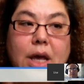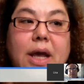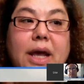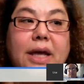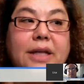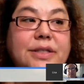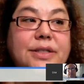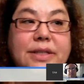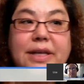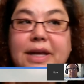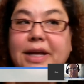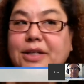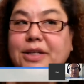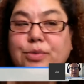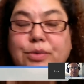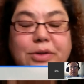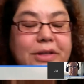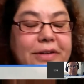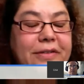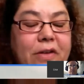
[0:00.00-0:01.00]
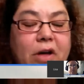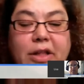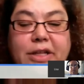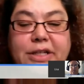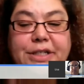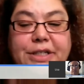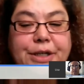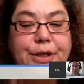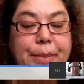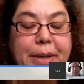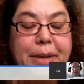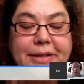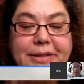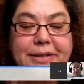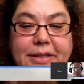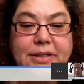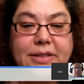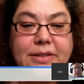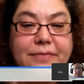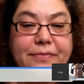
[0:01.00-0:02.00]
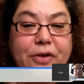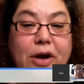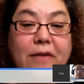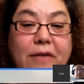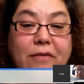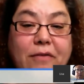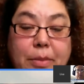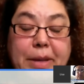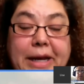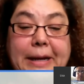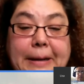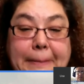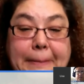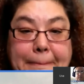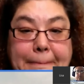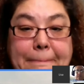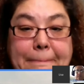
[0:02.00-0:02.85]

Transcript: It's really volunteer basis for everybody.